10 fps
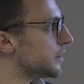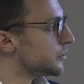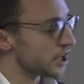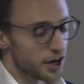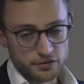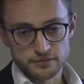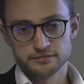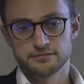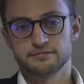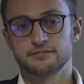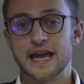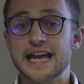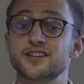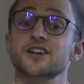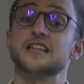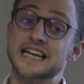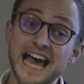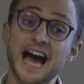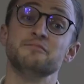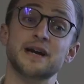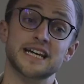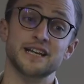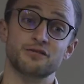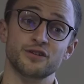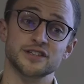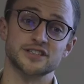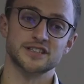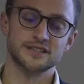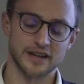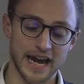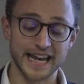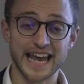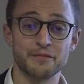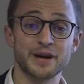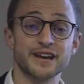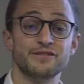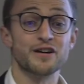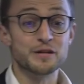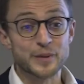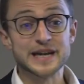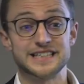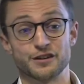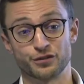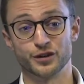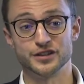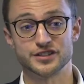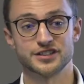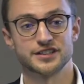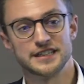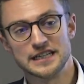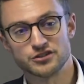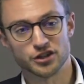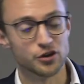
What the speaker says: So it can make a difference, and it can make a very big difference to